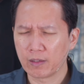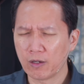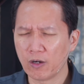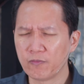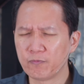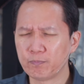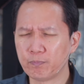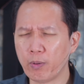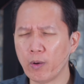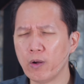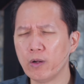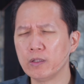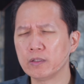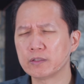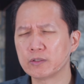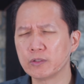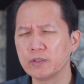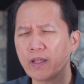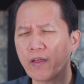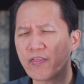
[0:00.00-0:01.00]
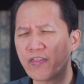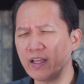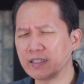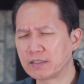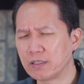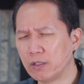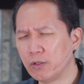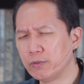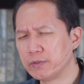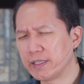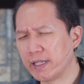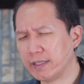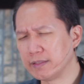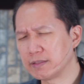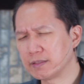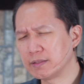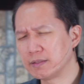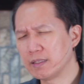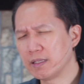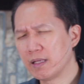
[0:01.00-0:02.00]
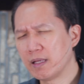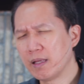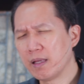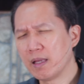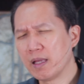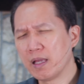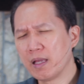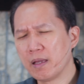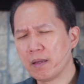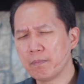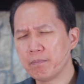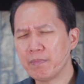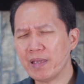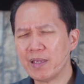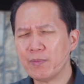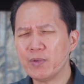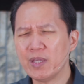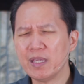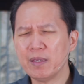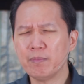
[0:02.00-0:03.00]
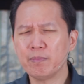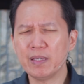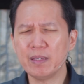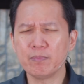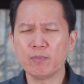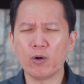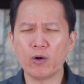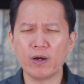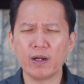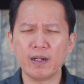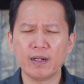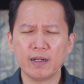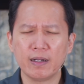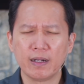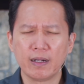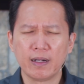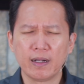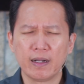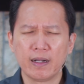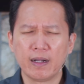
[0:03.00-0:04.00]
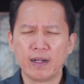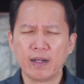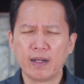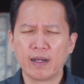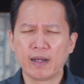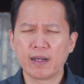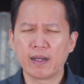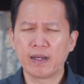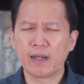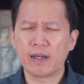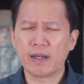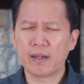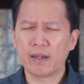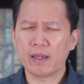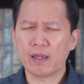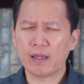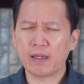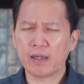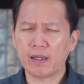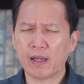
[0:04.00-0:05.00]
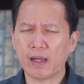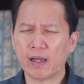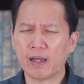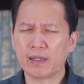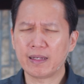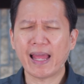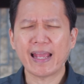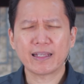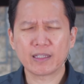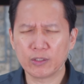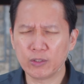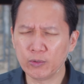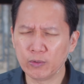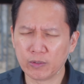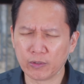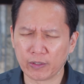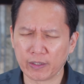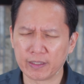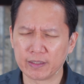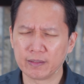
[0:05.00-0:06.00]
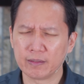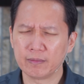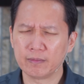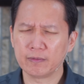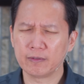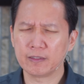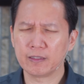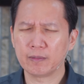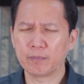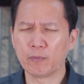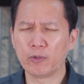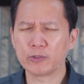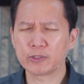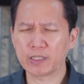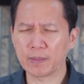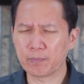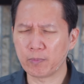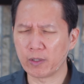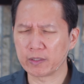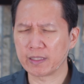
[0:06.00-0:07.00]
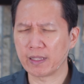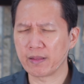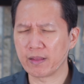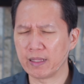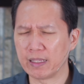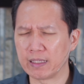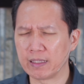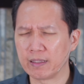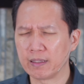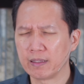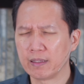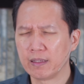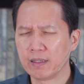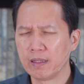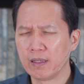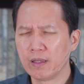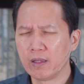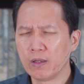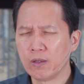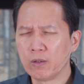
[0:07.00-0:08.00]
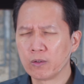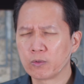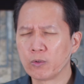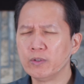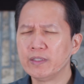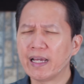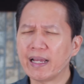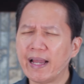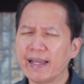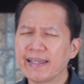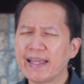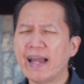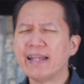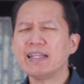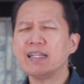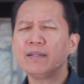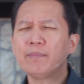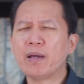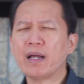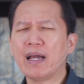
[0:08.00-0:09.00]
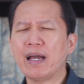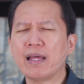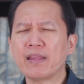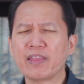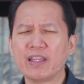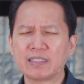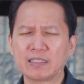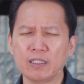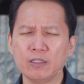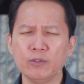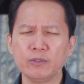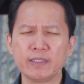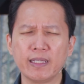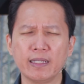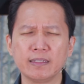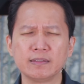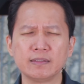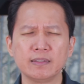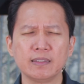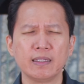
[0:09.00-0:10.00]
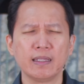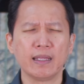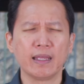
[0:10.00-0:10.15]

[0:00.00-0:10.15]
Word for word: of Paul to the Thessalonians. May we be more uh, like you, Lord, most importantly. Kung nakayanan mga Thessalonians,